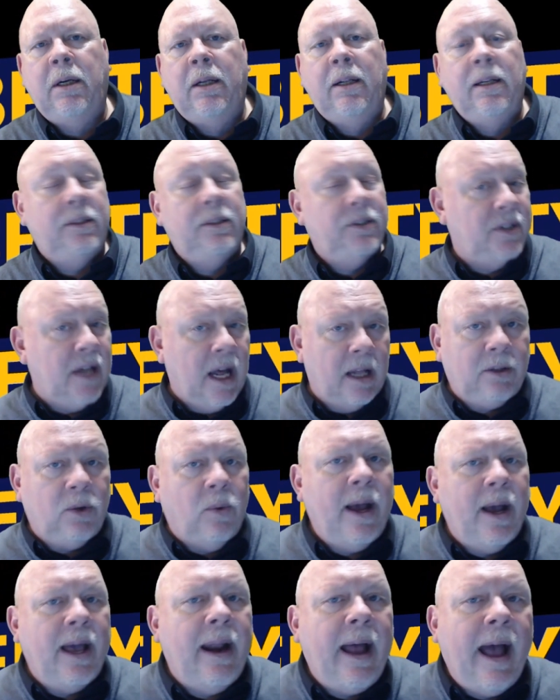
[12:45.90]
It's not the
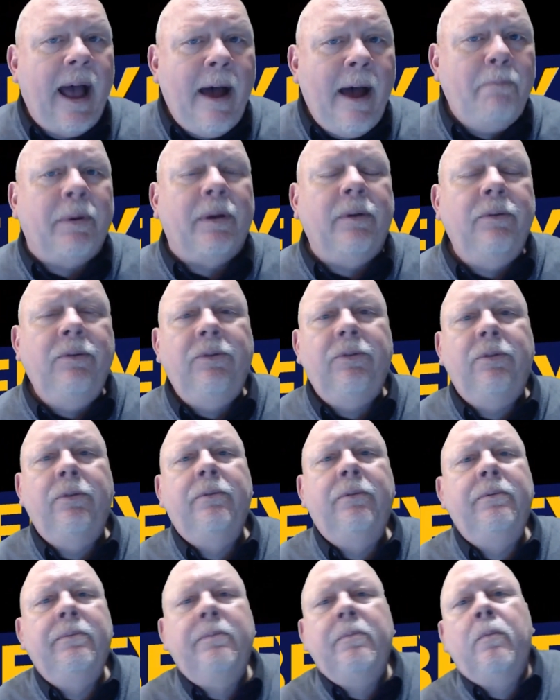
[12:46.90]
way it happens,
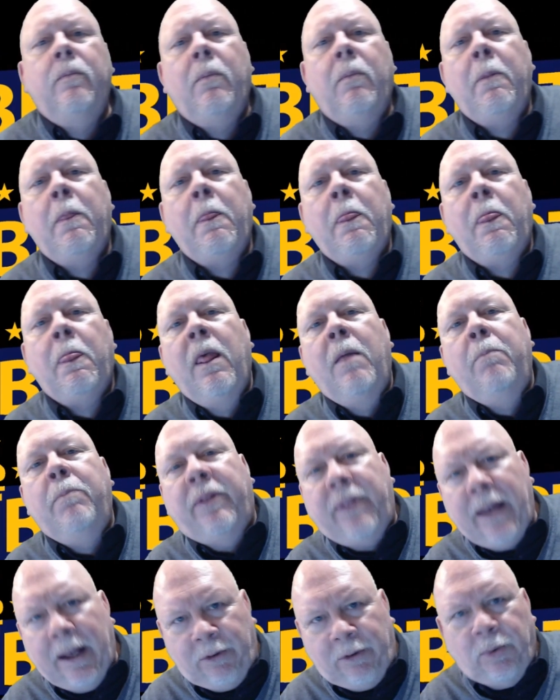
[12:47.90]
but
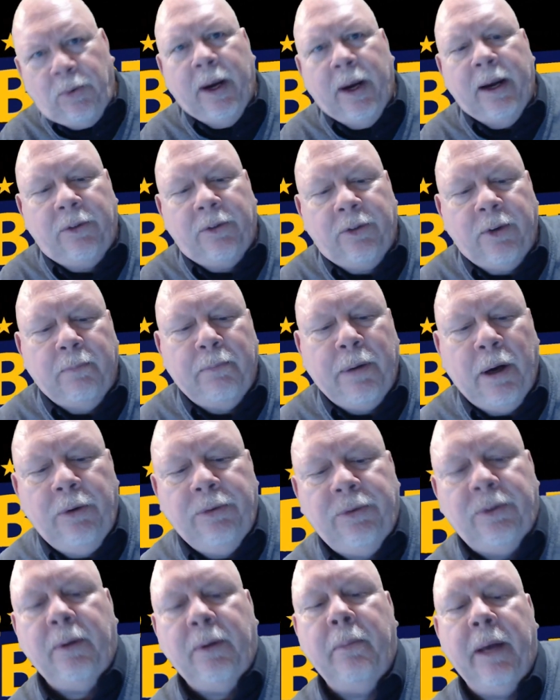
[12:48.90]
that's the way it's
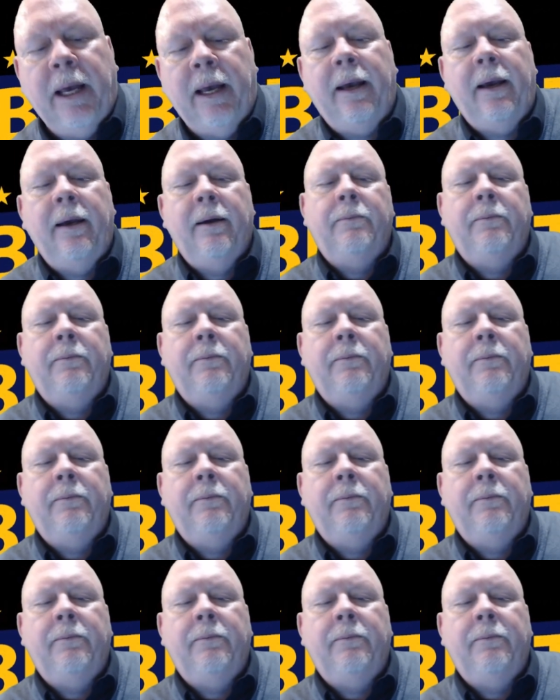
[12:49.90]
supposed to be.